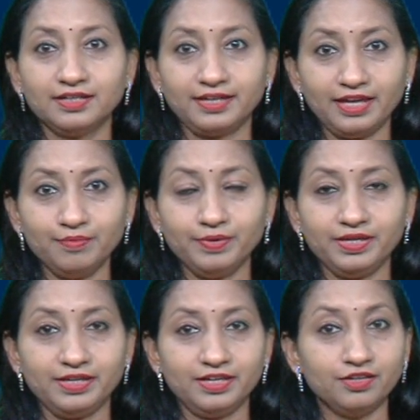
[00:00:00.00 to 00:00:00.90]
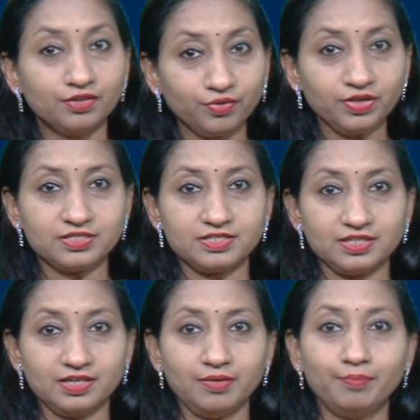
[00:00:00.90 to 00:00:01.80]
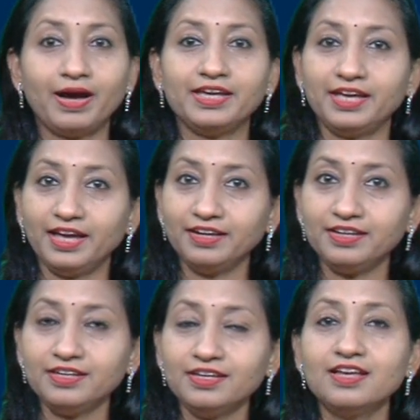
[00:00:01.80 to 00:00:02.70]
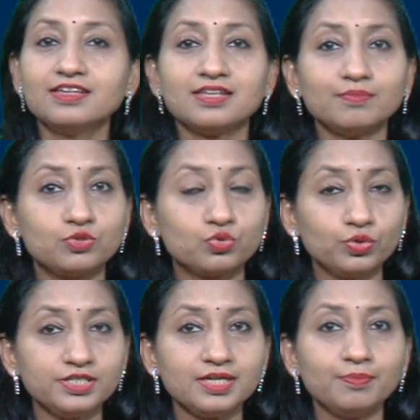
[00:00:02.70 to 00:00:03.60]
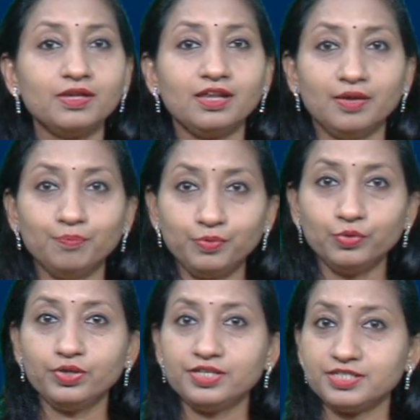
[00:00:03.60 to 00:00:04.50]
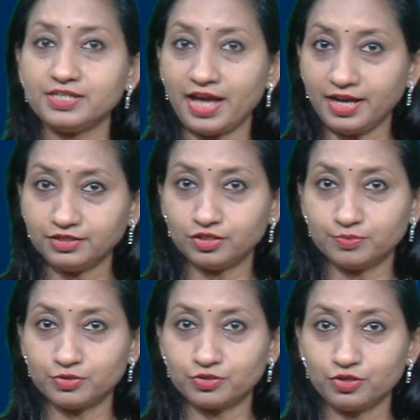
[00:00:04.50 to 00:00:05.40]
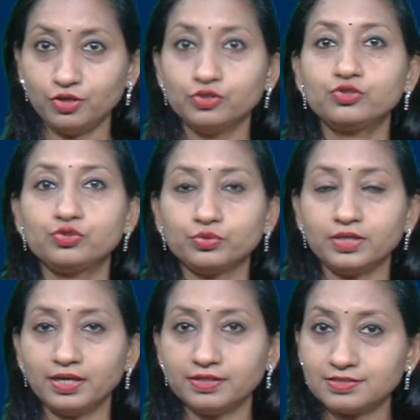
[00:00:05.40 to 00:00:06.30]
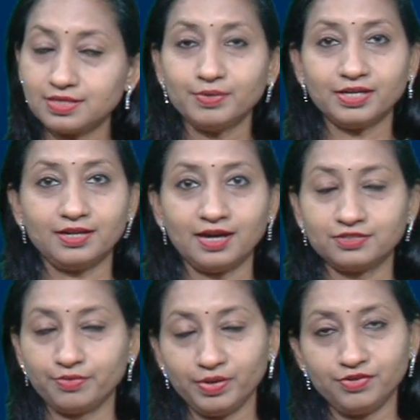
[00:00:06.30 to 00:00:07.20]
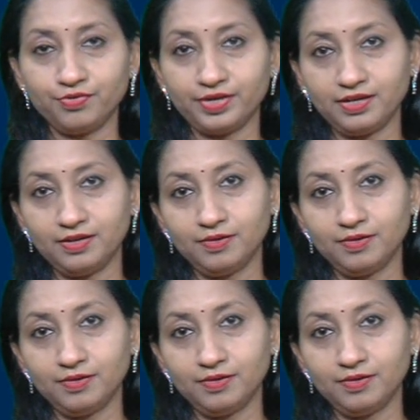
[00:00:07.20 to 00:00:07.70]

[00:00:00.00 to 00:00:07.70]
can be increased by adding some suitable impurity atoms to the semiconductor material.